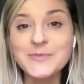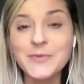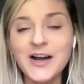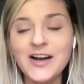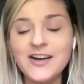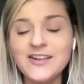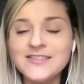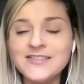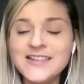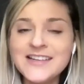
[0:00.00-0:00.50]

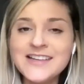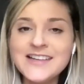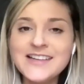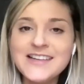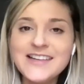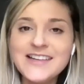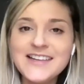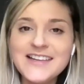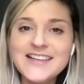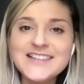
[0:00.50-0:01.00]
Well,
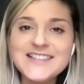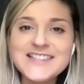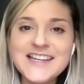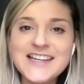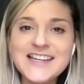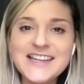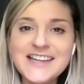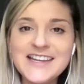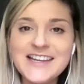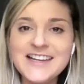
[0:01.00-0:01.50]
he's
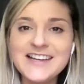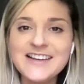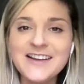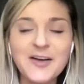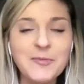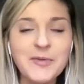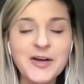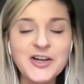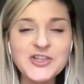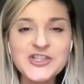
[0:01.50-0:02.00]
taking a
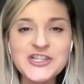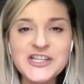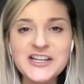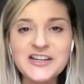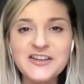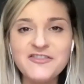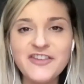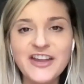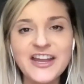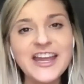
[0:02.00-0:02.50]
much
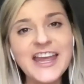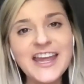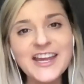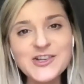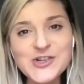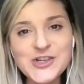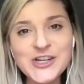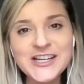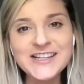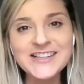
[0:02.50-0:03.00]
needed
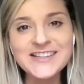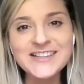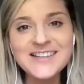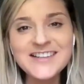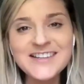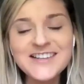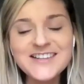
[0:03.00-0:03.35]
vacation.